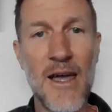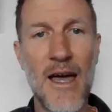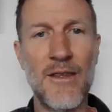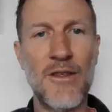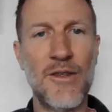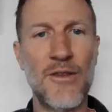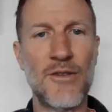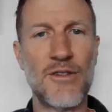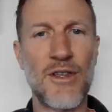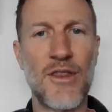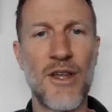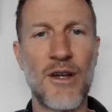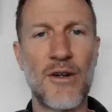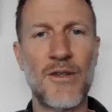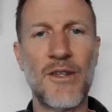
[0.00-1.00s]
and then there's a
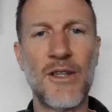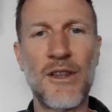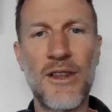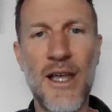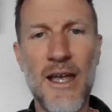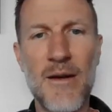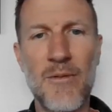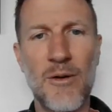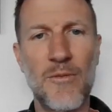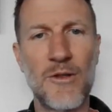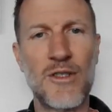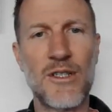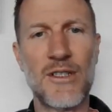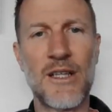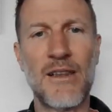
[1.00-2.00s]
thing called the labrum,
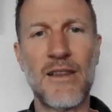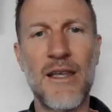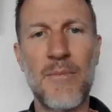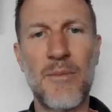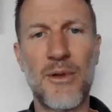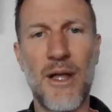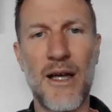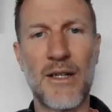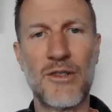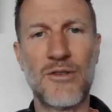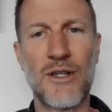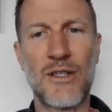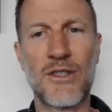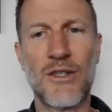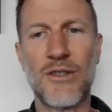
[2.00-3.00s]
which is a lip-like
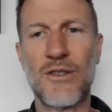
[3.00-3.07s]
structure.